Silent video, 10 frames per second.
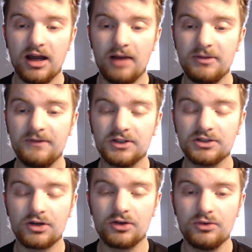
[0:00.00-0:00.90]
A
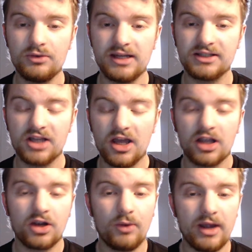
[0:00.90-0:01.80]
midfielder who is
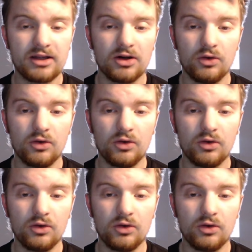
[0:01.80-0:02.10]
quick,